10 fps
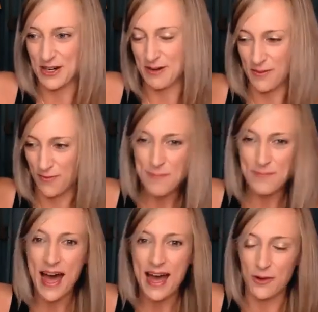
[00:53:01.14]
or a
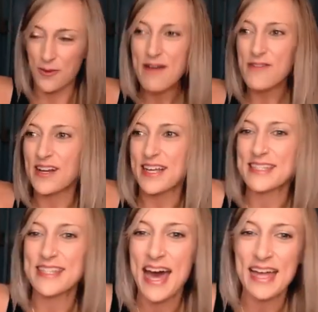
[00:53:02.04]
reptile or whatever it
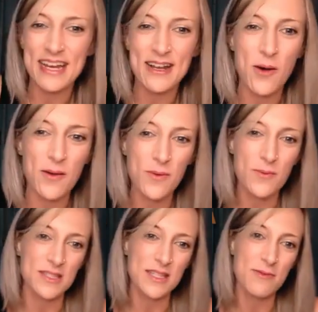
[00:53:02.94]
is, that, you know,
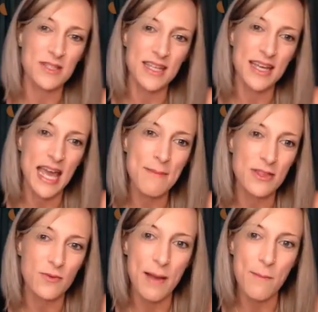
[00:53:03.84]
it came at
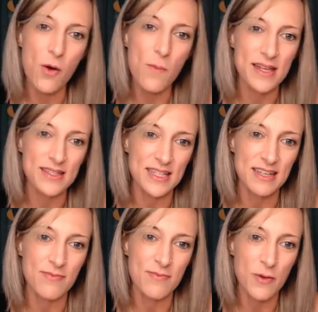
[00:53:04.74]
the right moment to
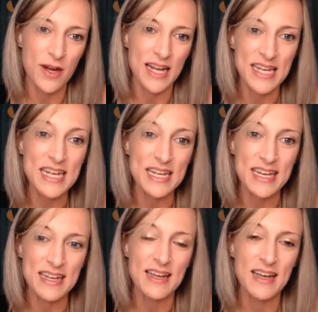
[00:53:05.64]
give me what I needed.